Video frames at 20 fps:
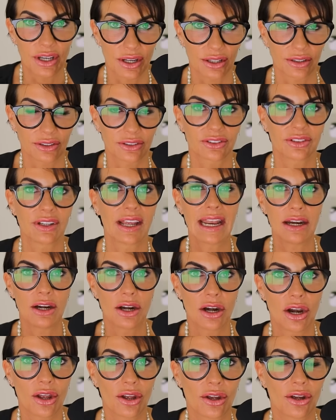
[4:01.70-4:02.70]
gut
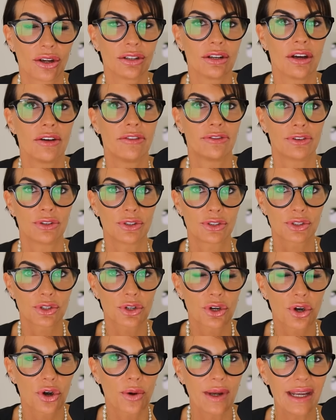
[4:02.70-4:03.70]
and learn those
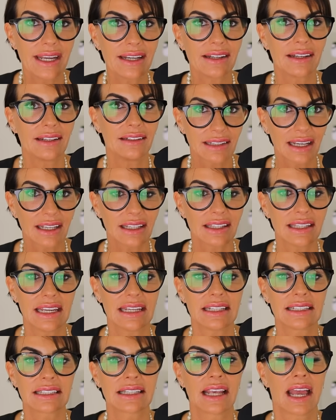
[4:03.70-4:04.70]
quick
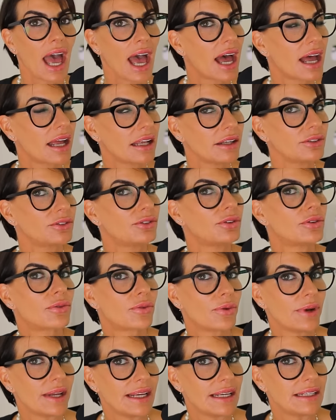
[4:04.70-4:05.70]
techniques how to
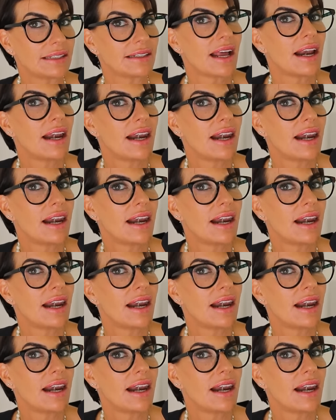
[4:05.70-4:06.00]
read